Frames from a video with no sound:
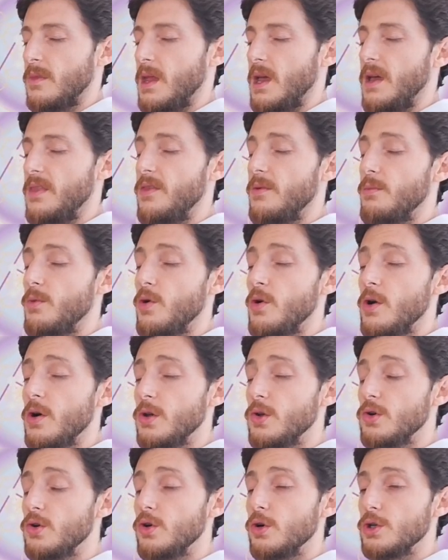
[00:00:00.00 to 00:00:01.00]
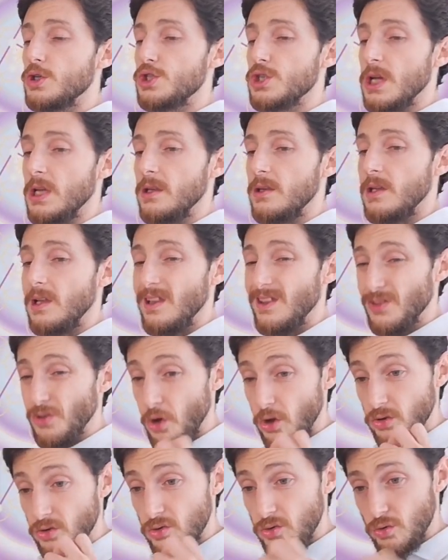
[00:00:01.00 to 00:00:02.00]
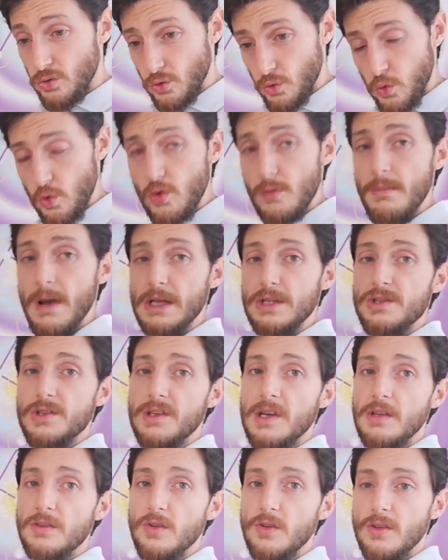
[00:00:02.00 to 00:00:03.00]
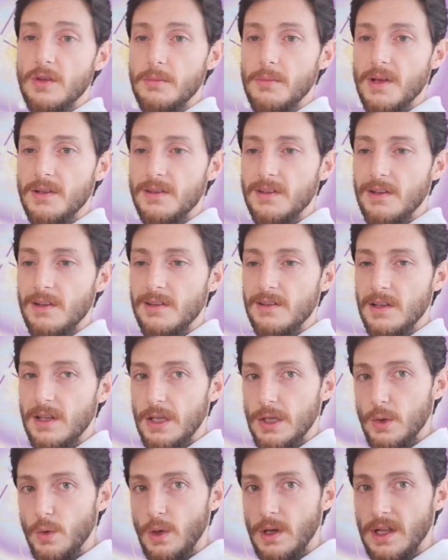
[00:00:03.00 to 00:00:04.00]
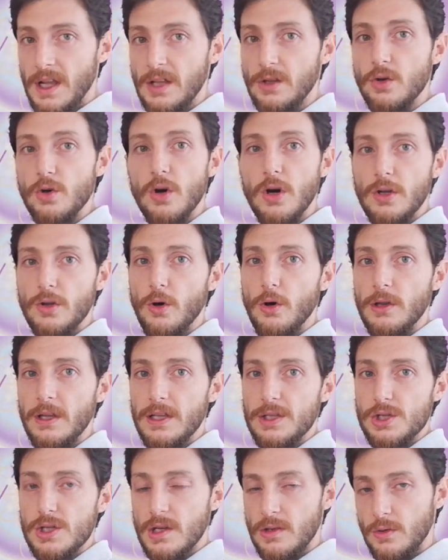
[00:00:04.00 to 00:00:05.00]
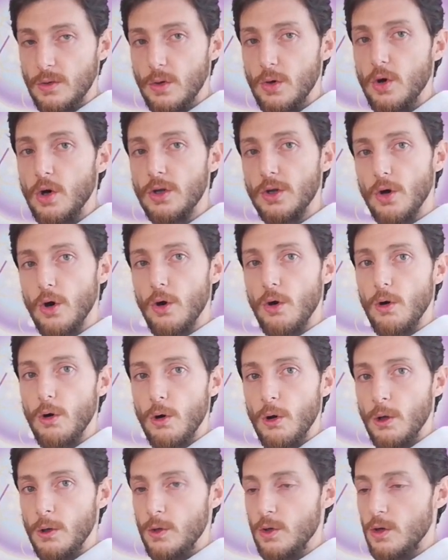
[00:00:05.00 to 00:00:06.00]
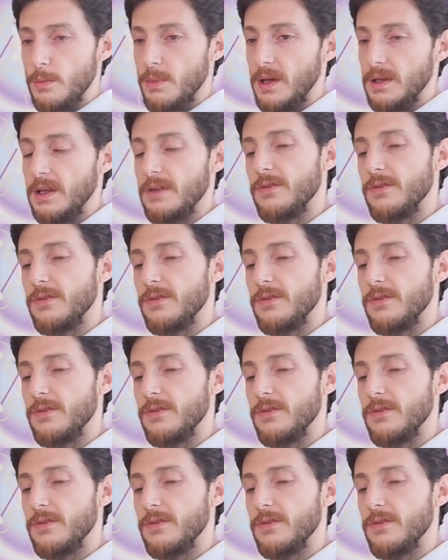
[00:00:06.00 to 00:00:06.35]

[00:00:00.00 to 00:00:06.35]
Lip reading: and the more you go gentle, don't too much stress on the muscles, you will not go on only chest, you'll go on all your body.